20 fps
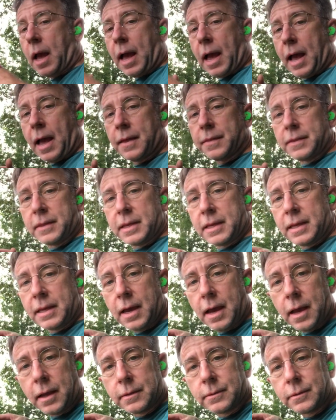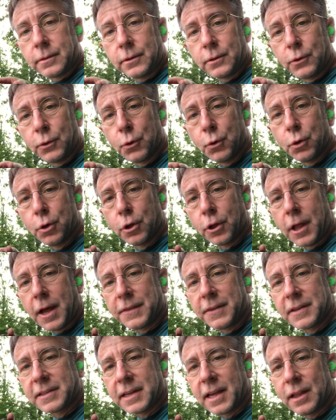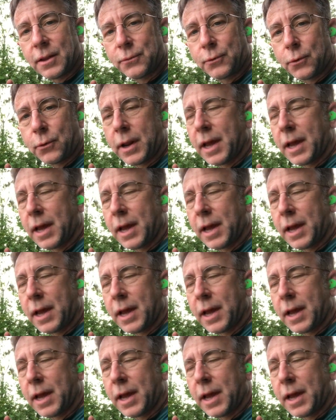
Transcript: On the Google on the telephone,